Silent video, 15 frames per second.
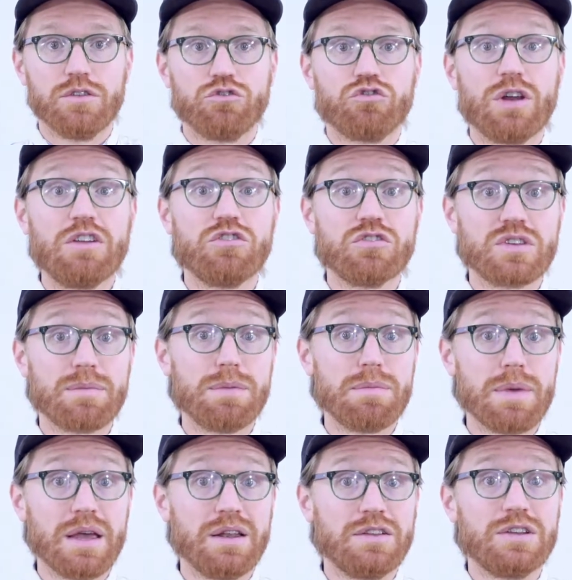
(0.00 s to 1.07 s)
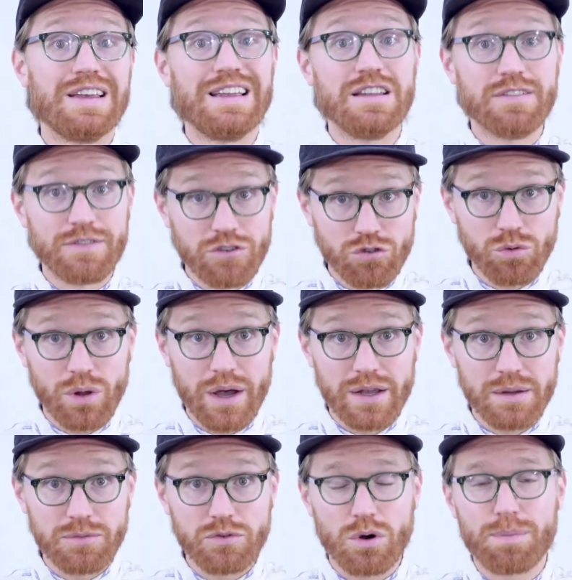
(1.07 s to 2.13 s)
Changes can be made to individual
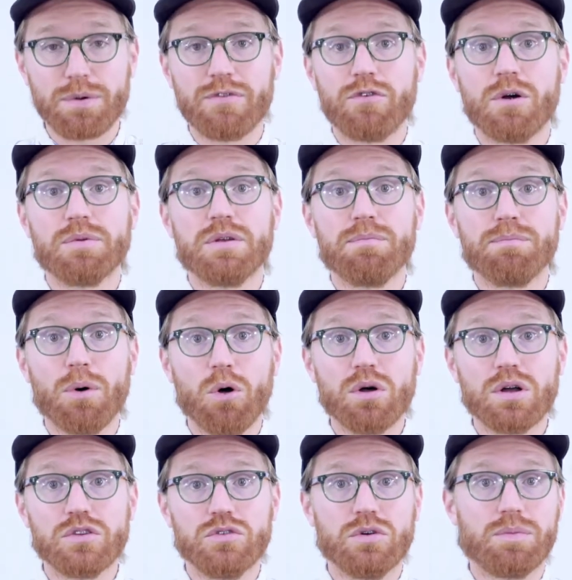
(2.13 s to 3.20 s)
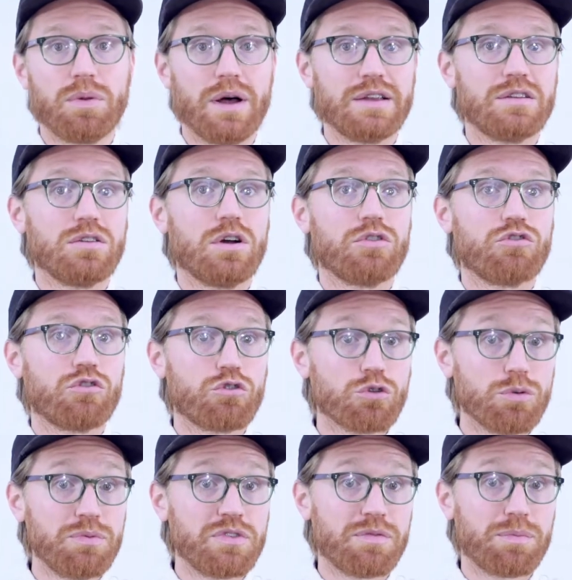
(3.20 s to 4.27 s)
items or performed in bulk to apply to large
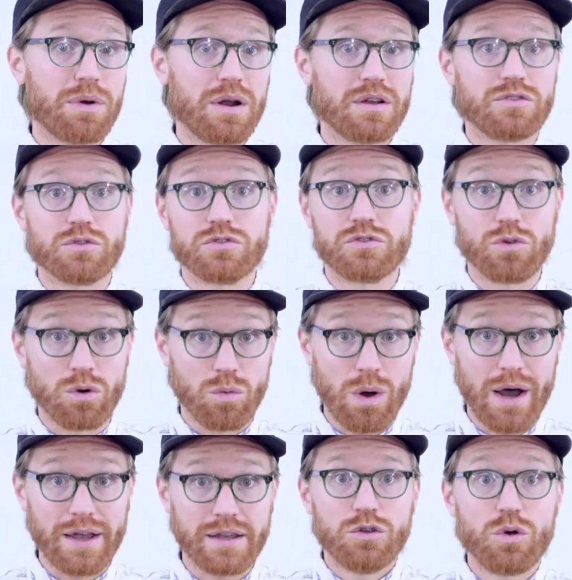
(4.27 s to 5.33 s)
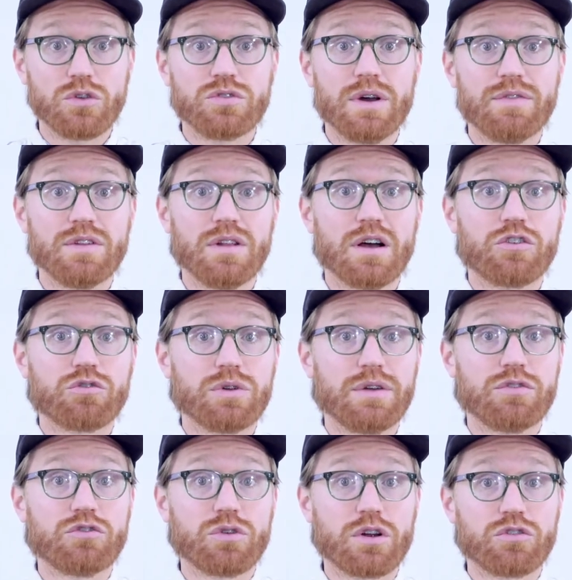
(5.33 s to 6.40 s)
groups of products or store-wide. You also have the luxury of
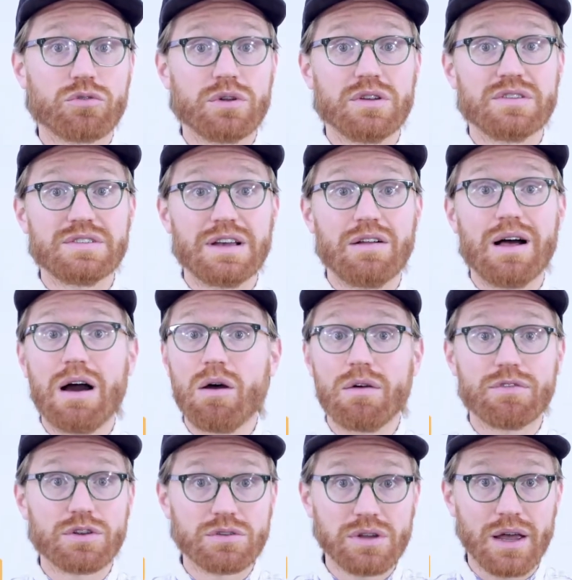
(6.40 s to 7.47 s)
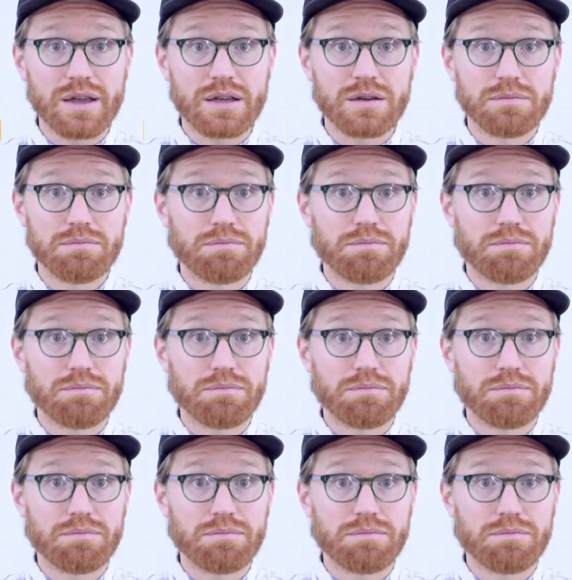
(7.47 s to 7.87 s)
structuring the sale however you'd like.